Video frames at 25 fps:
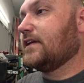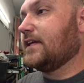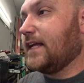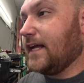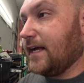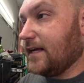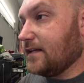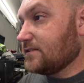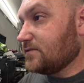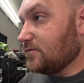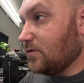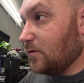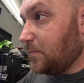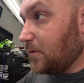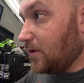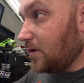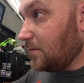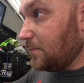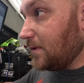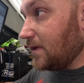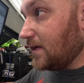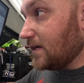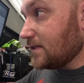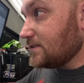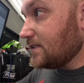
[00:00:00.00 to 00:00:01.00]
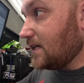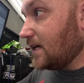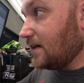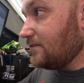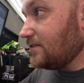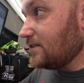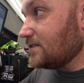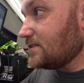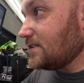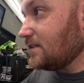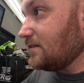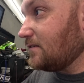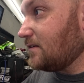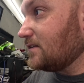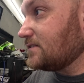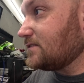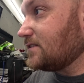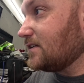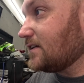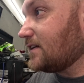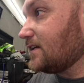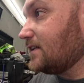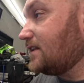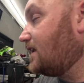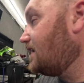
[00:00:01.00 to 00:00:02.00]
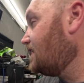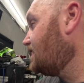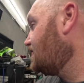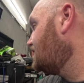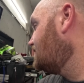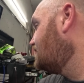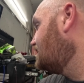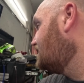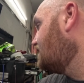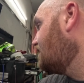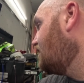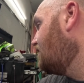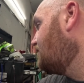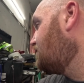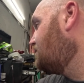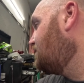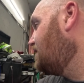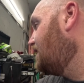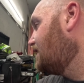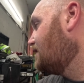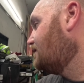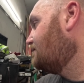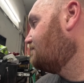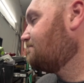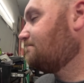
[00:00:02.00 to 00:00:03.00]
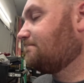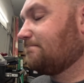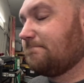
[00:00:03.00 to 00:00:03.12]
Yeah, so we'll pull plugs out of it, see what it's looking like, and then go from there.